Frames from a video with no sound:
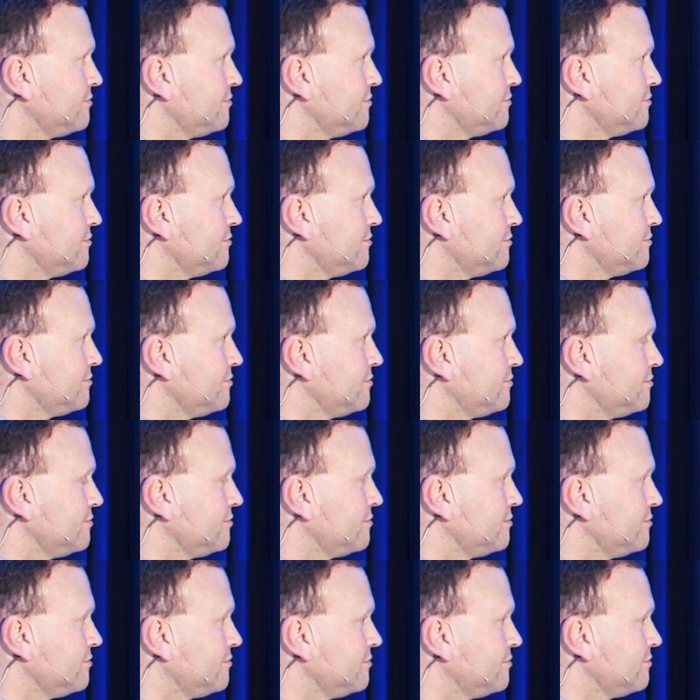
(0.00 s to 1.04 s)

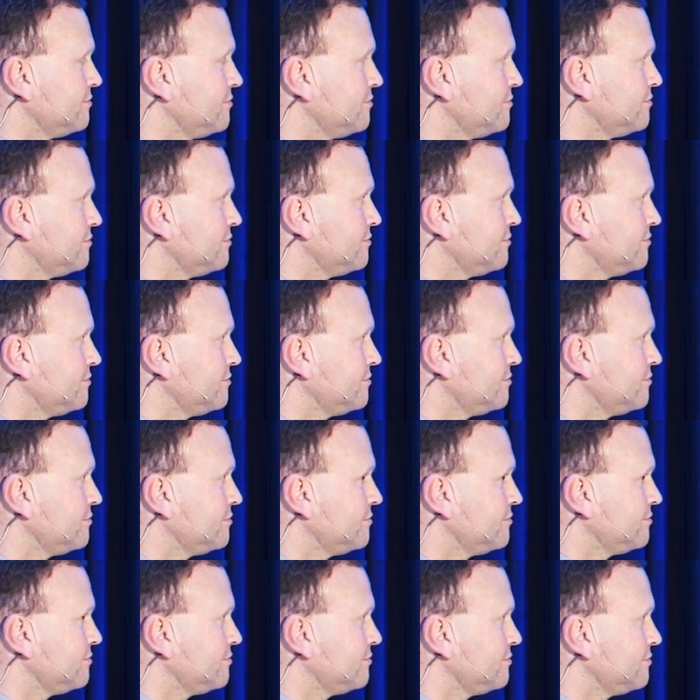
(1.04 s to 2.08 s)

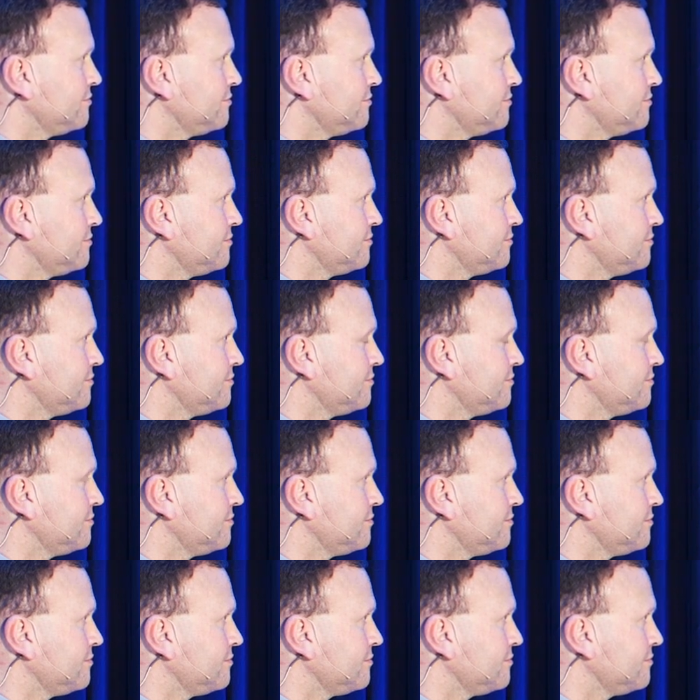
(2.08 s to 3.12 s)

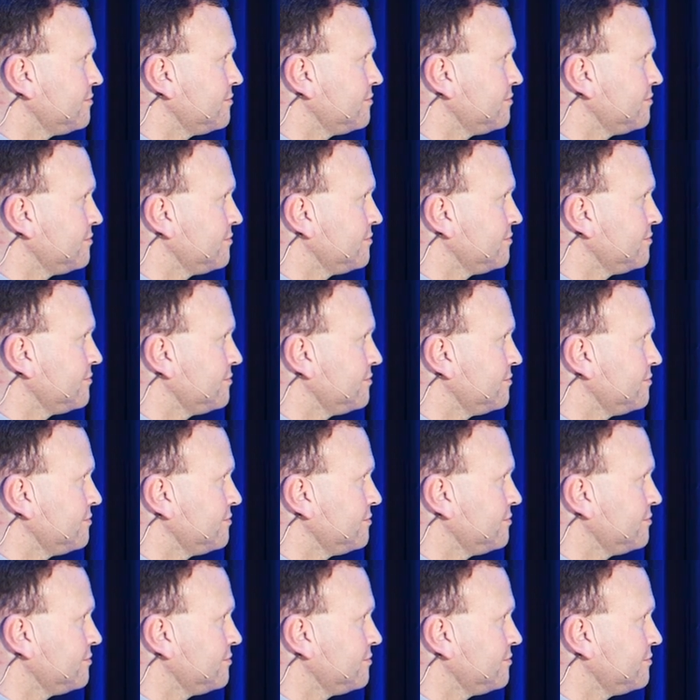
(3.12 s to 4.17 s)

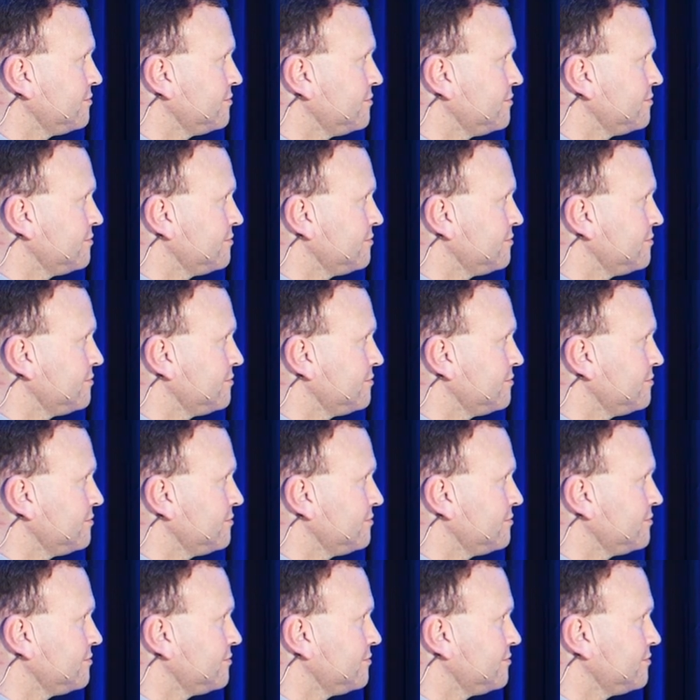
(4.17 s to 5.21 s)

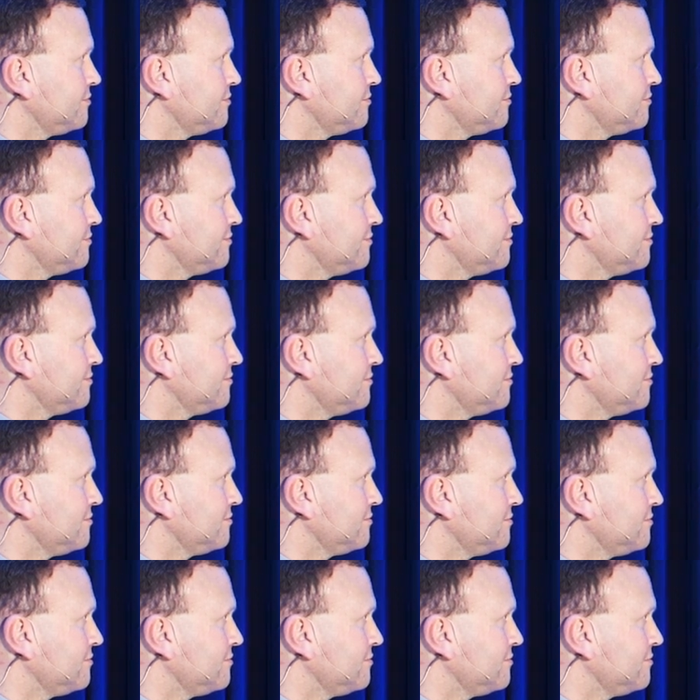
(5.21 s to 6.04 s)
[no speech]